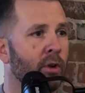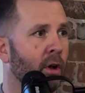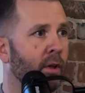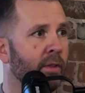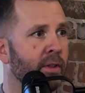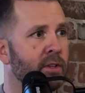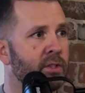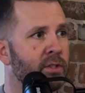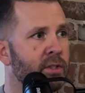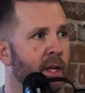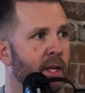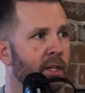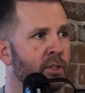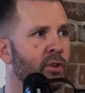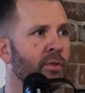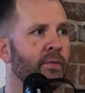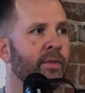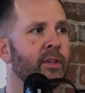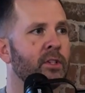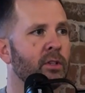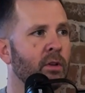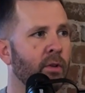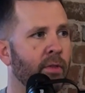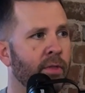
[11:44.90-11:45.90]
all these things through
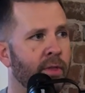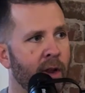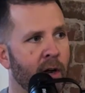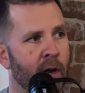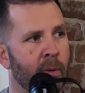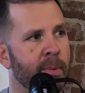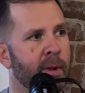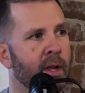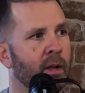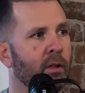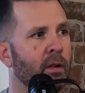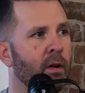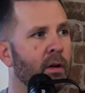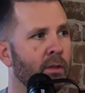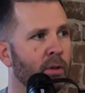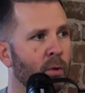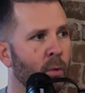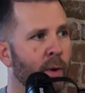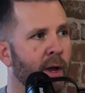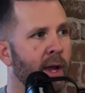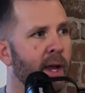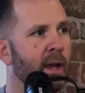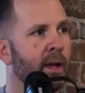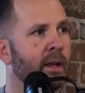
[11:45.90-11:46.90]
physical therapy along the
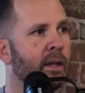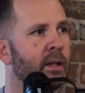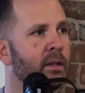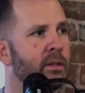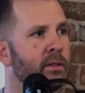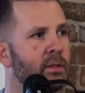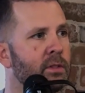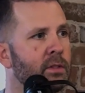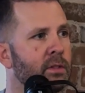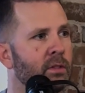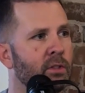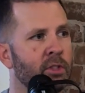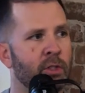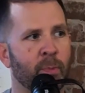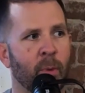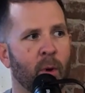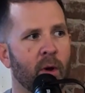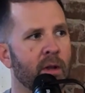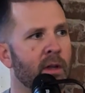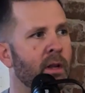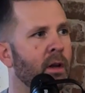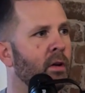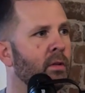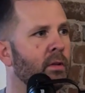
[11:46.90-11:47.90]
way, because
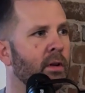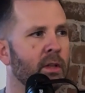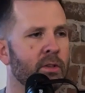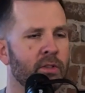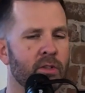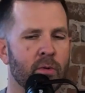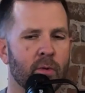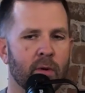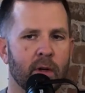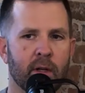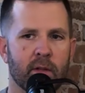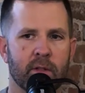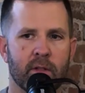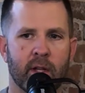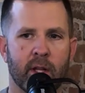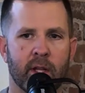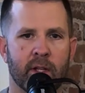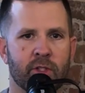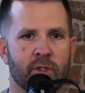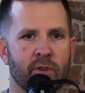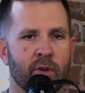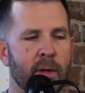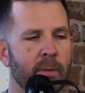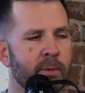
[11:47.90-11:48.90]
sport, because you were in
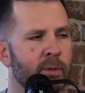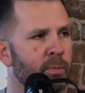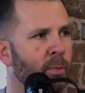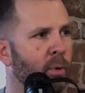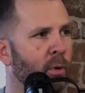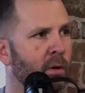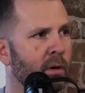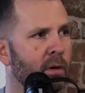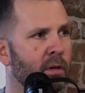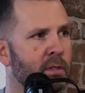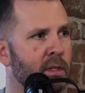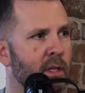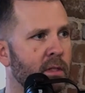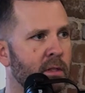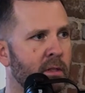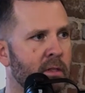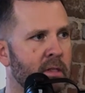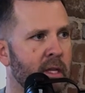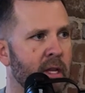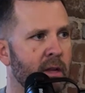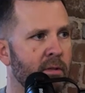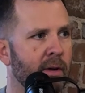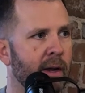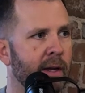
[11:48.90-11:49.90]
extreme sports as a
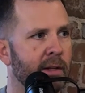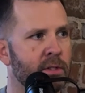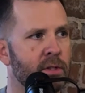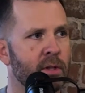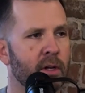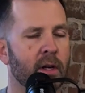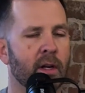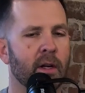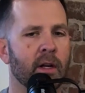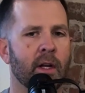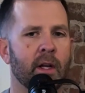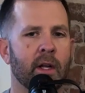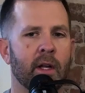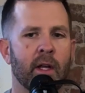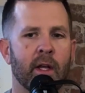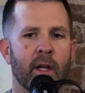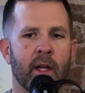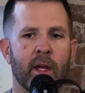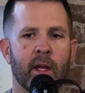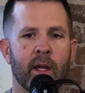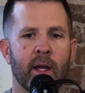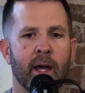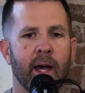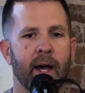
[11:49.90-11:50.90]
ski racer,
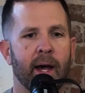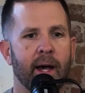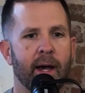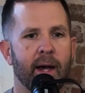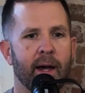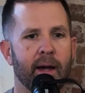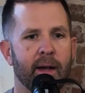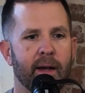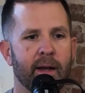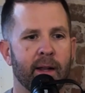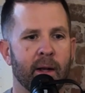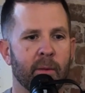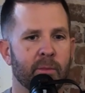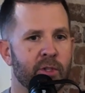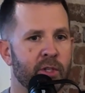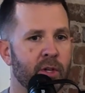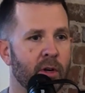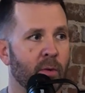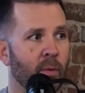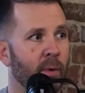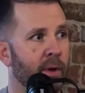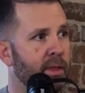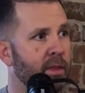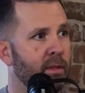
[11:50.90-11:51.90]
and I'm
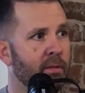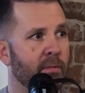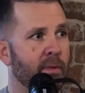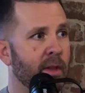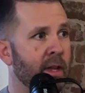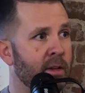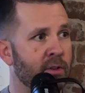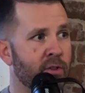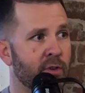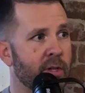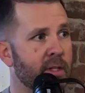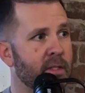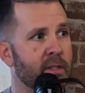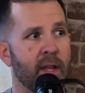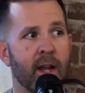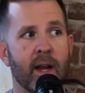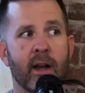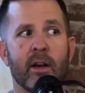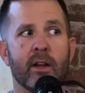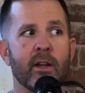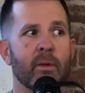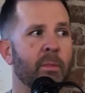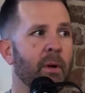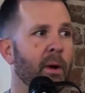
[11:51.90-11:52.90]
sure with injuries
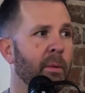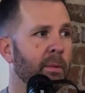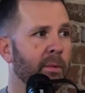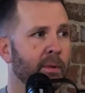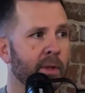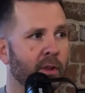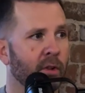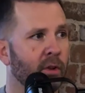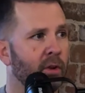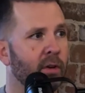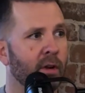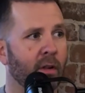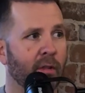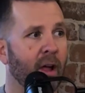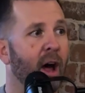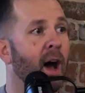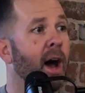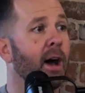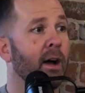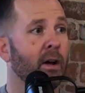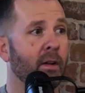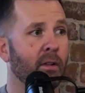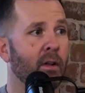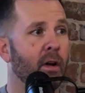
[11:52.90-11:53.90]
there, you probably learned a
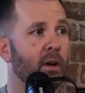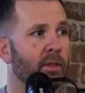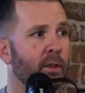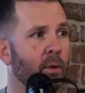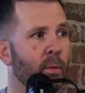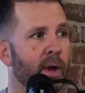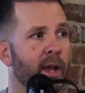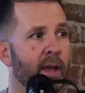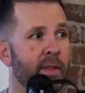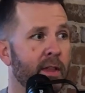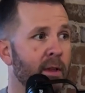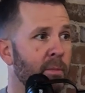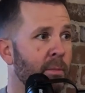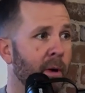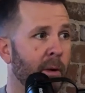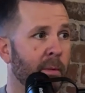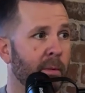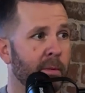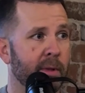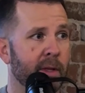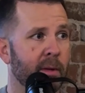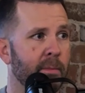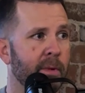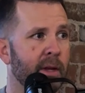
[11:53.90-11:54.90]
lot along the way that you
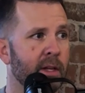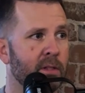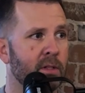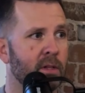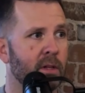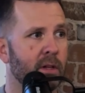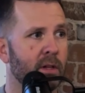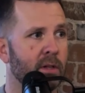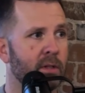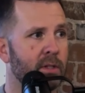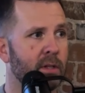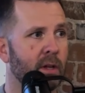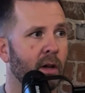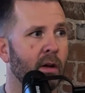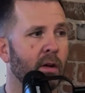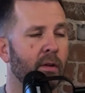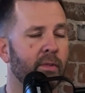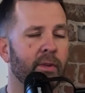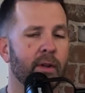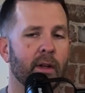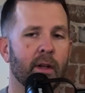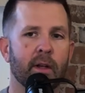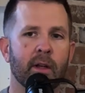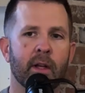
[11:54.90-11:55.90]
probably administer
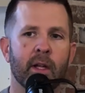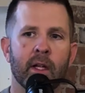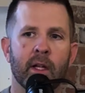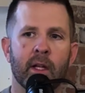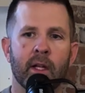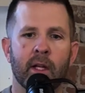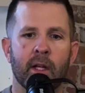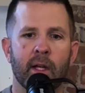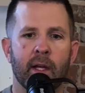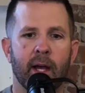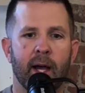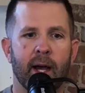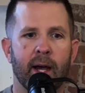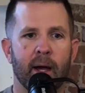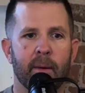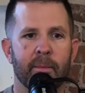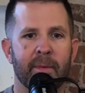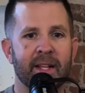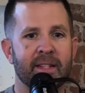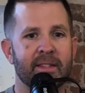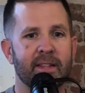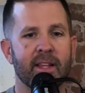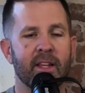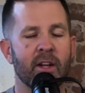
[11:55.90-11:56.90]
yourself. And
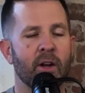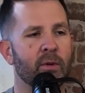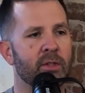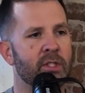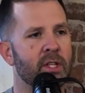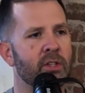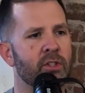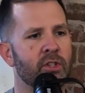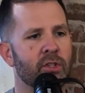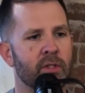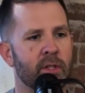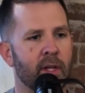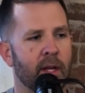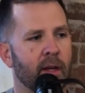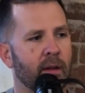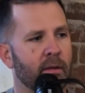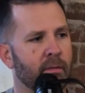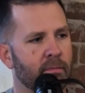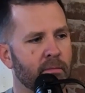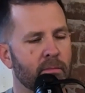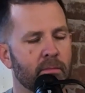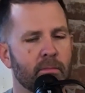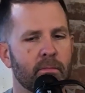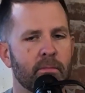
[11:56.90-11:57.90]
it's it's
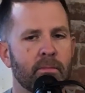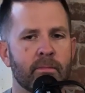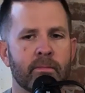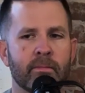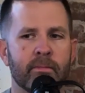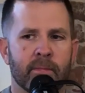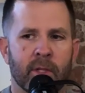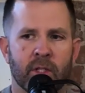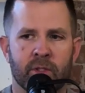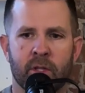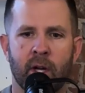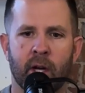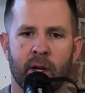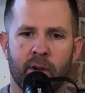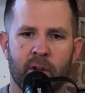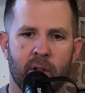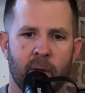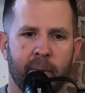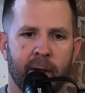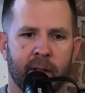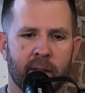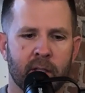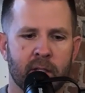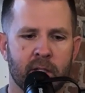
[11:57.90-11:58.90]
interesting. I was talking to you
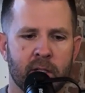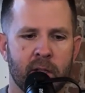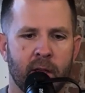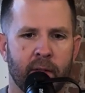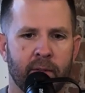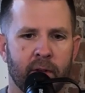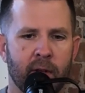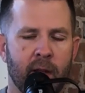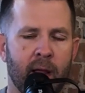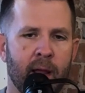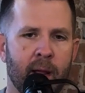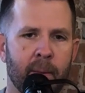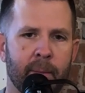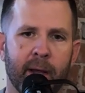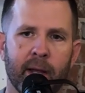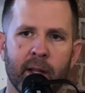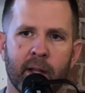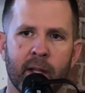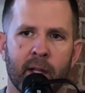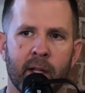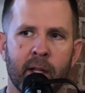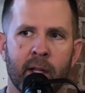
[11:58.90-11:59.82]
about this the other day, but